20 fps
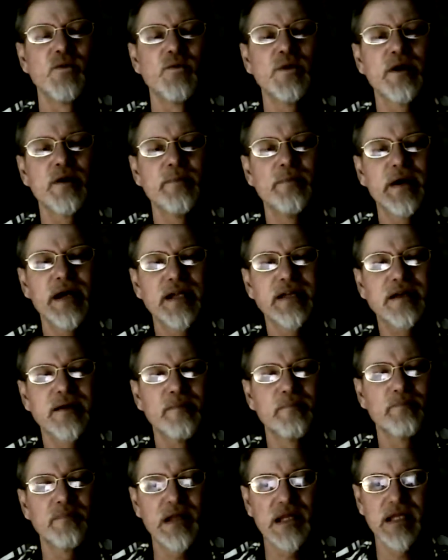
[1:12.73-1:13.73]
We are made
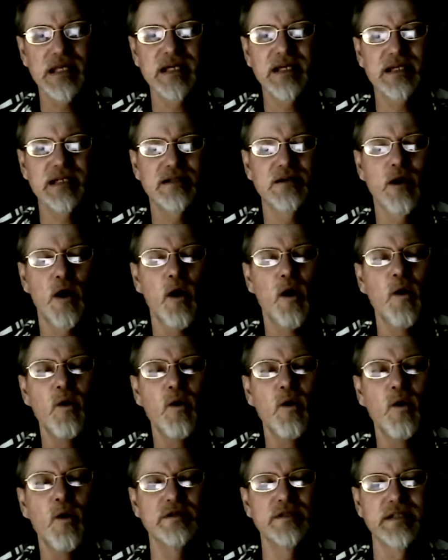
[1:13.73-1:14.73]
complete and
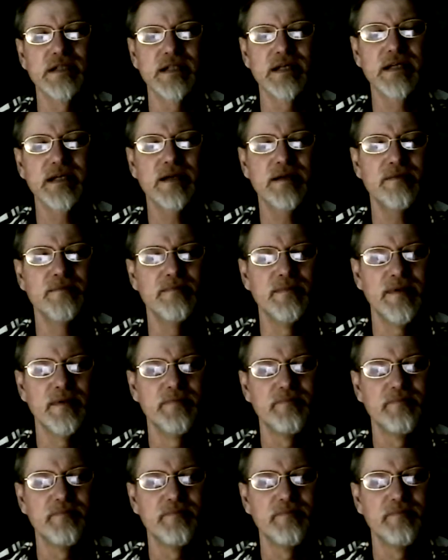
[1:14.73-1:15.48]
whole in Him.